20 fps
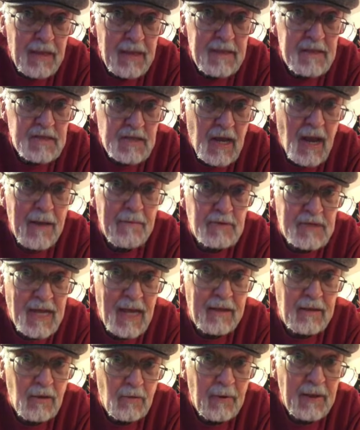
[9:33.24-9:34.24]
This guy was
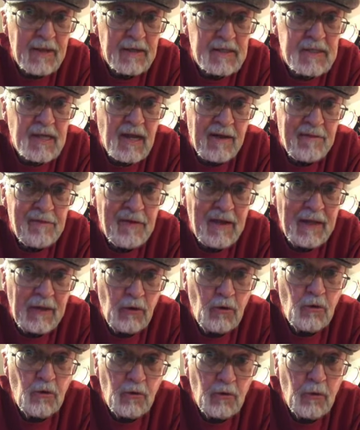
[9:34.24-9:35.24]
getting the real stuff. He
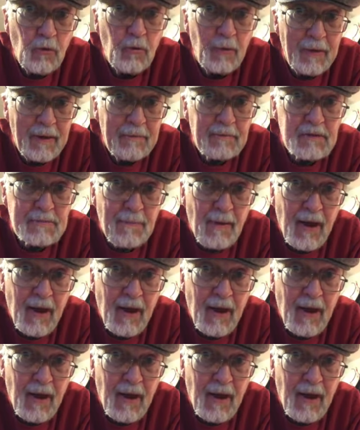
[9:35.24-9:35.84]
knew who he was